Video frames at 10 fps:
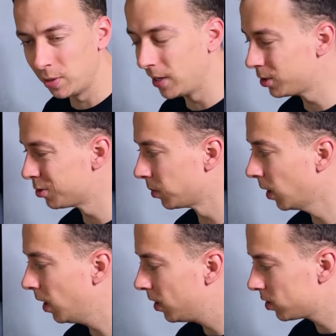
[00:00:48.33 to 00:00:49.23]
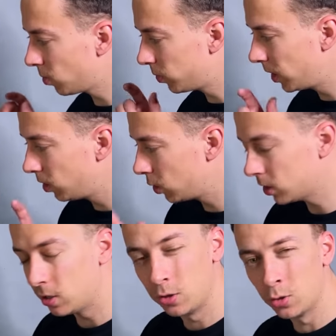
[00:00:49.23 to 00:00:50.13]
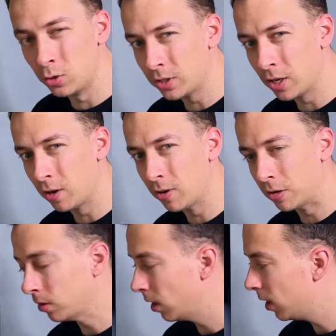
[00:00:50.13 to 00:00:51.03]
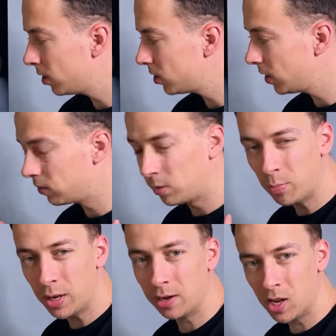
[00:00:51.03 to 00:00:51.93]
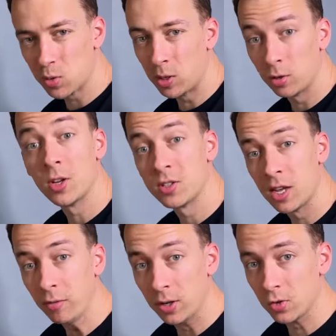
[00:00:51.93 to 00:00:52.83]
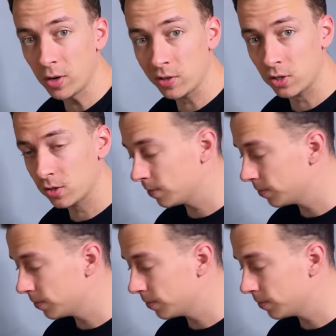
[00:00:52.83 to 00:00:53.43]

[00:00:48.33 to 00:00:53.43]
me later on. So I'm thinking to actually turn the tank around, see if the back glass panel doesn't have any scratches.